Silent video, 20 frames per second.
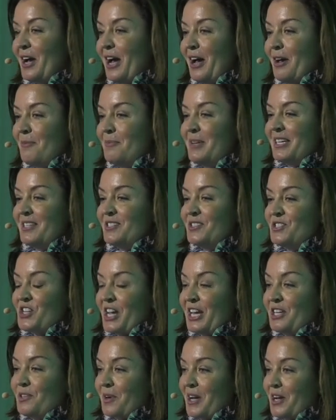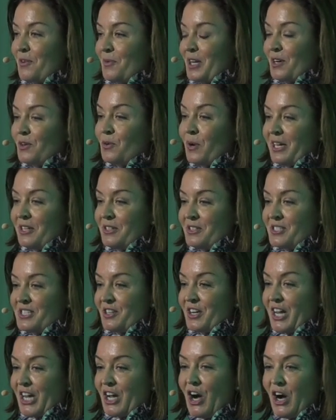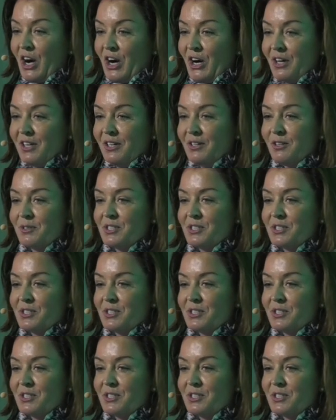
Um, in January, we acquired Dering Hall,